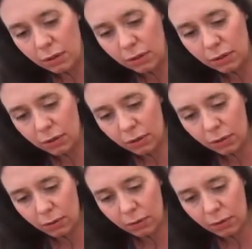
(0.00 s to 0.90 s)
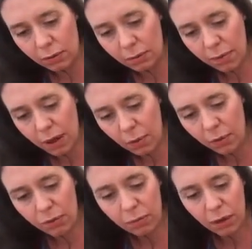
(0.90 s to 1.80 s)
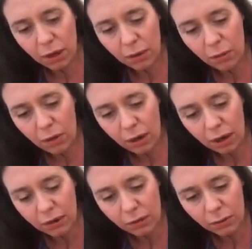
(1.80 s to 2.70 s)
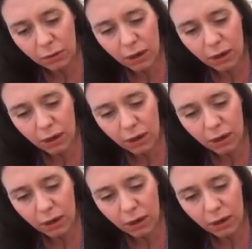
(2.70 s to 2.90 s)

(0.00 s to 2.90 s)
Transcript: So bear with me while I do